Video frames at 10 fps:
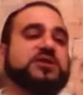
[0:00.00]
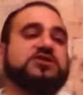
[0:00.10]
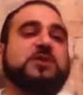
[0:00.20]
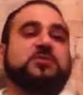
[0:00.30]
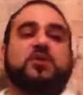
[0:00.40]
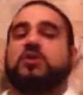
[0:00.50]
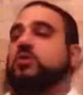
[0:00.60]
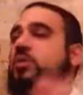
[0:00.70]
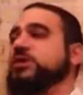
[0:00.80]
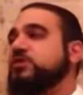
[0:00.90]
Hashem told
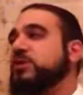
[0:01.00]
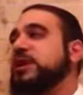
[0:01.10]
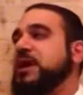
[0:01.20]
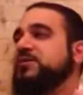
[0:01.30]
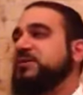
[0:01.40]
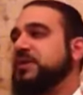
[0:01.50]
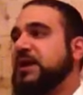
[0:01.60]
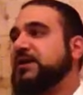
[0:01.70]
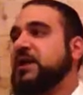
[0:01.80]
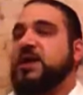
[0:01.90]
them what to write after that.